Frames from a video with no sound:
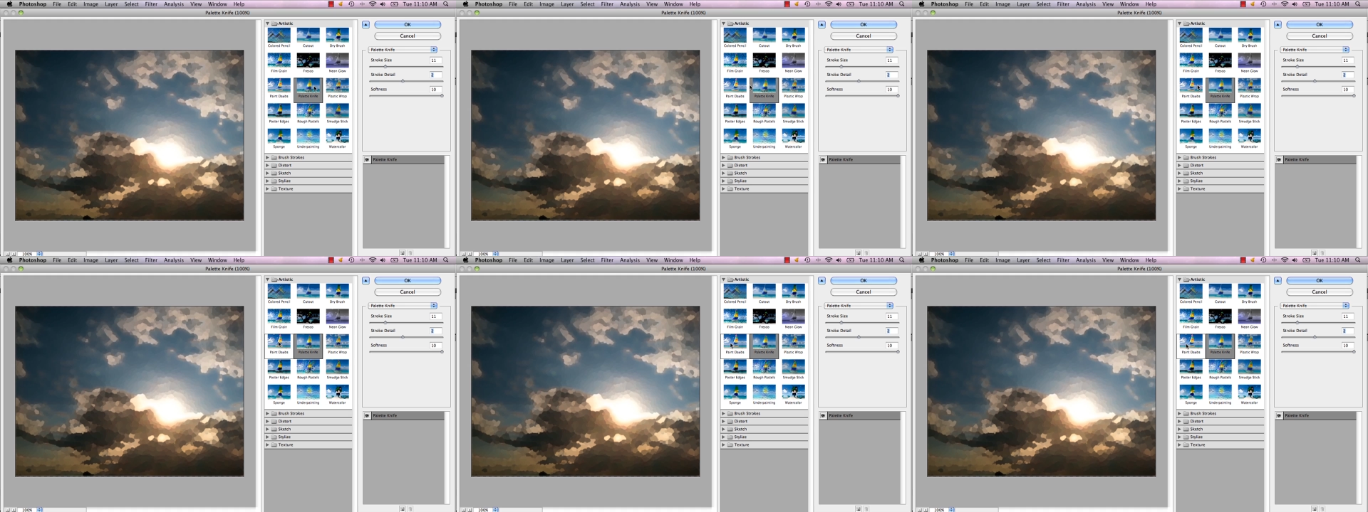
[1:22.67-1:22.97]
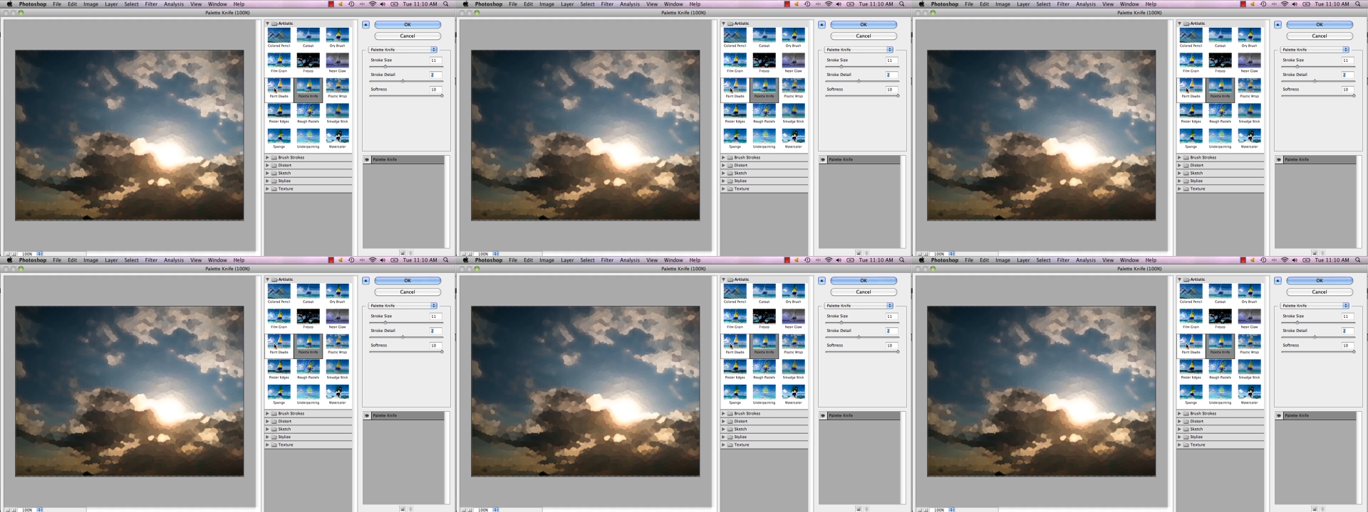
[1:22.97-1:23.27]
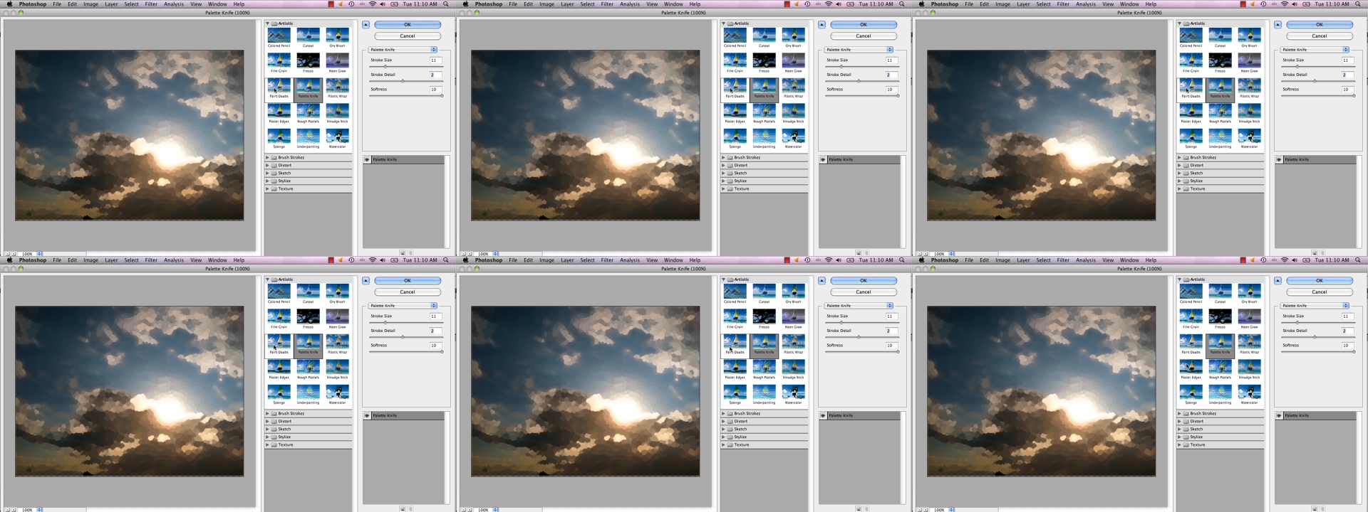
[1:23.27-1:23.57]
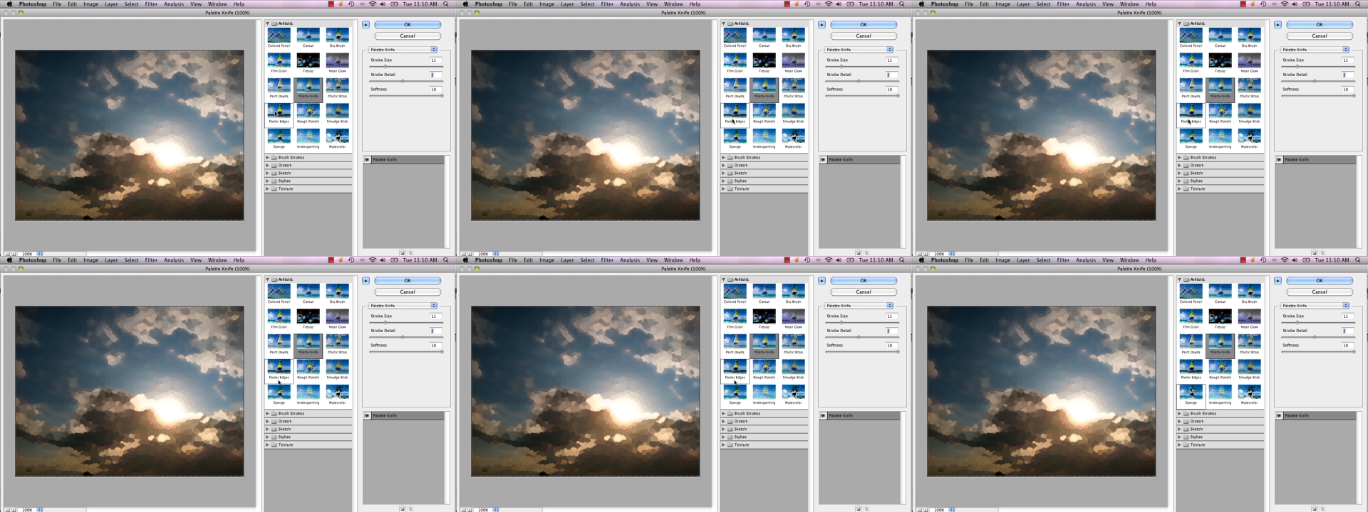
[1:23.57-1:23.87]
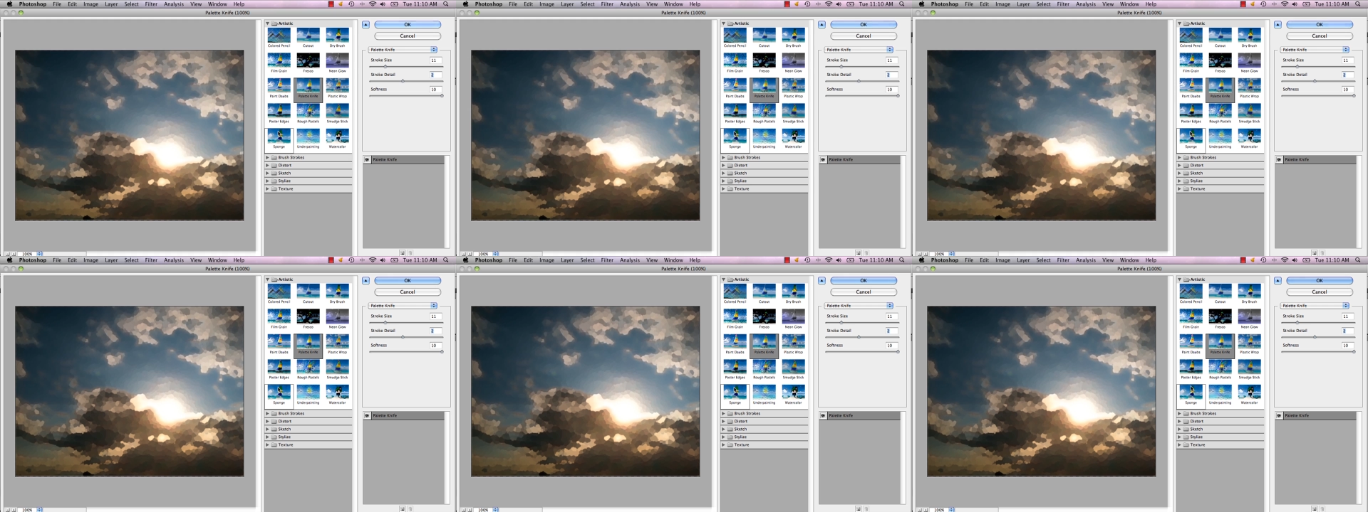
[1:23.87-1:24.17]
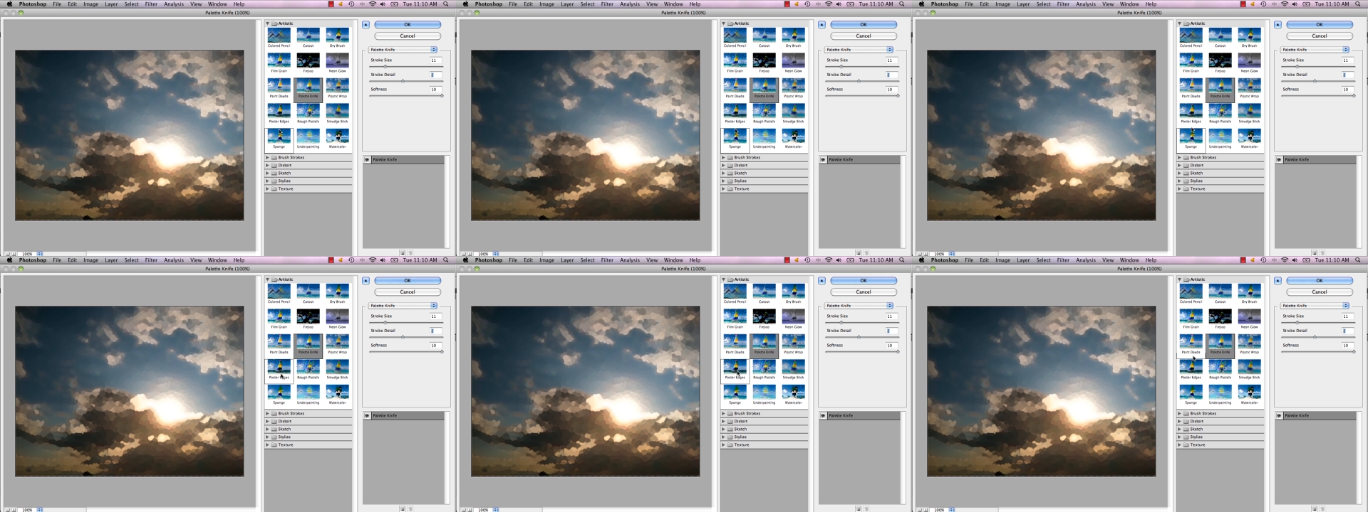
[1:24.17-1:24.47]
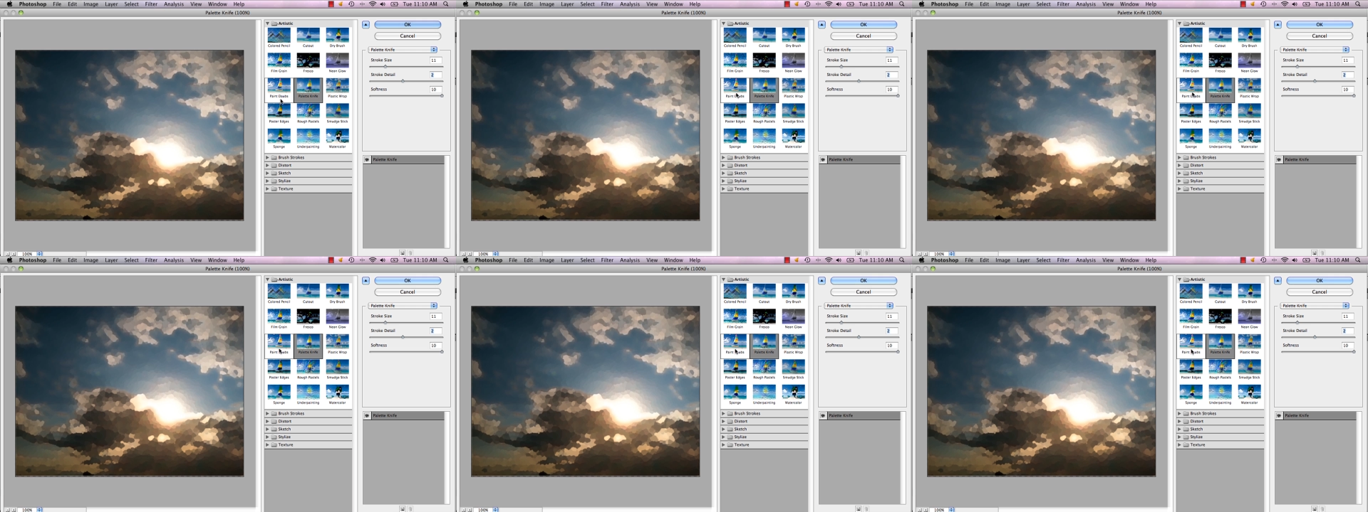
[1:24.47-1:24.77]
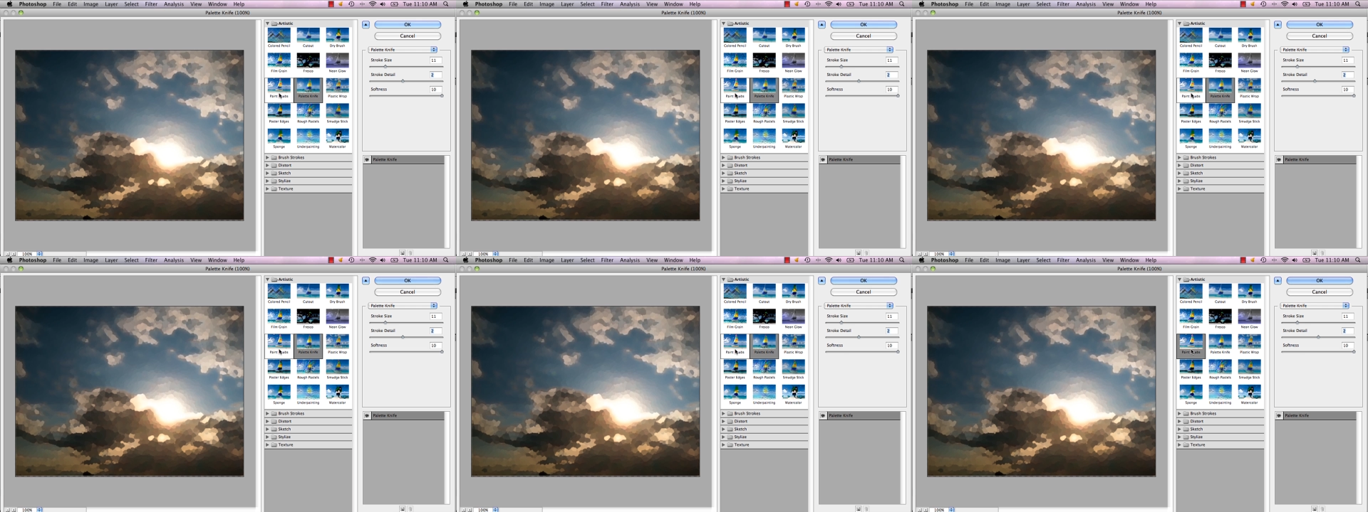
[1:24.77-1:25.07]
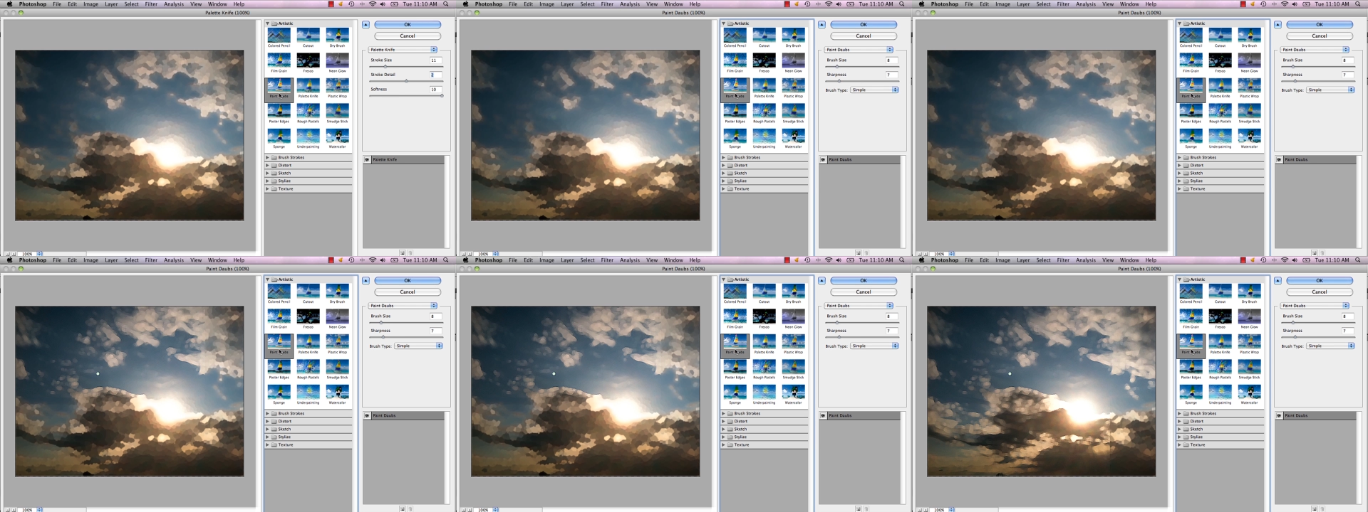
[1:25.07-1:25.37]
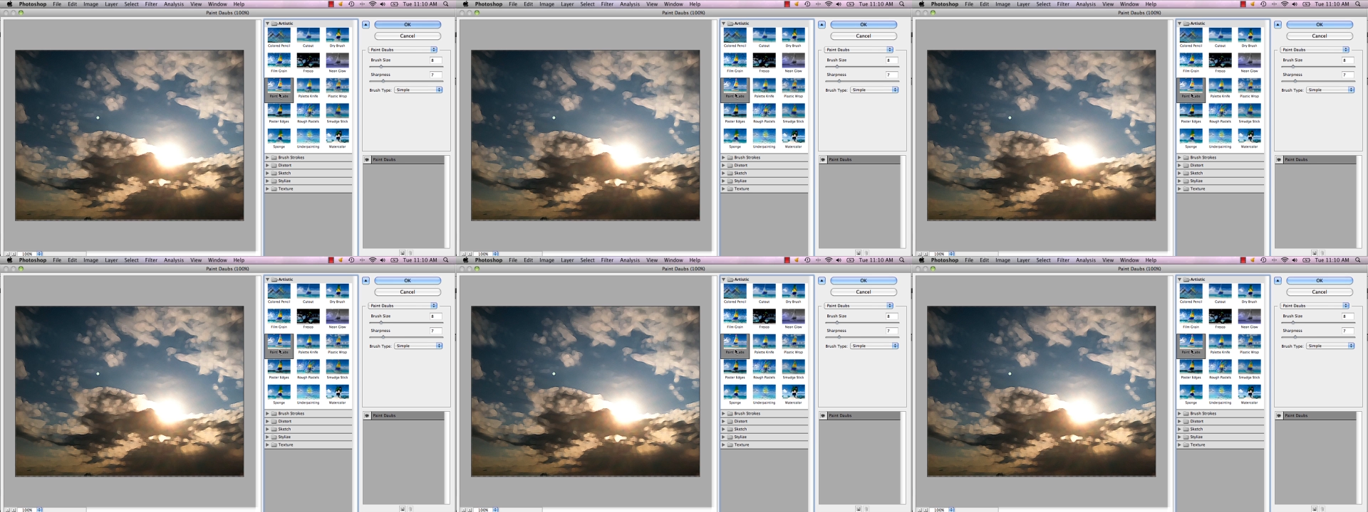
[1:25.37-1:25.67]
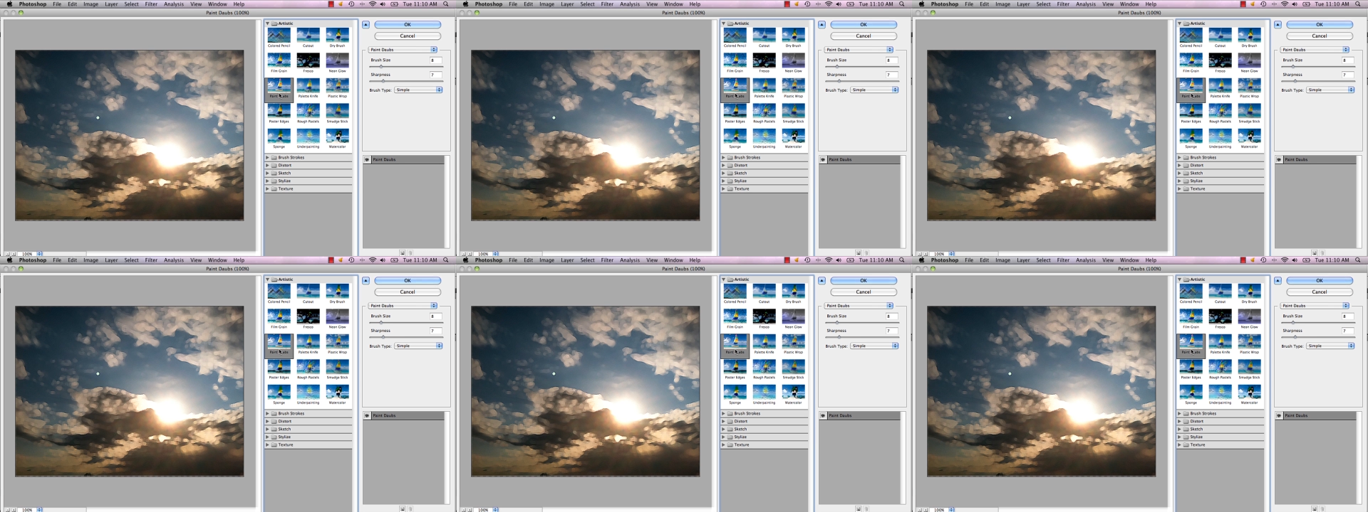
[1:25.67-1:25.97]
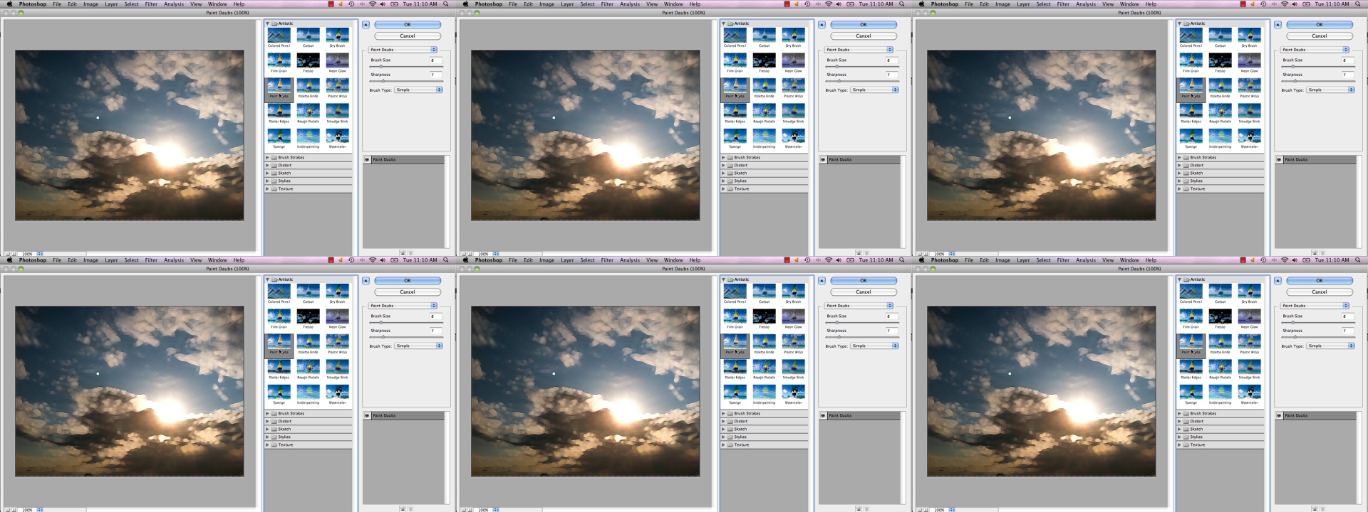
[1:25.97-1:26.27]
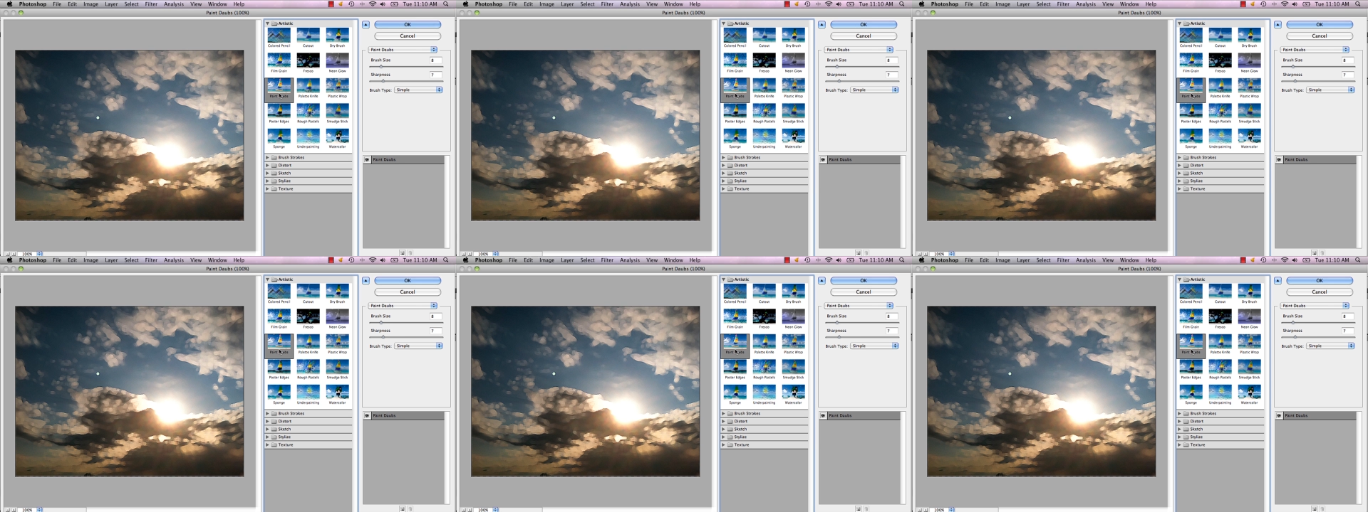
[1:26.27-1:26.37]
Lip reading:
No face is visible, so there are no lips to read.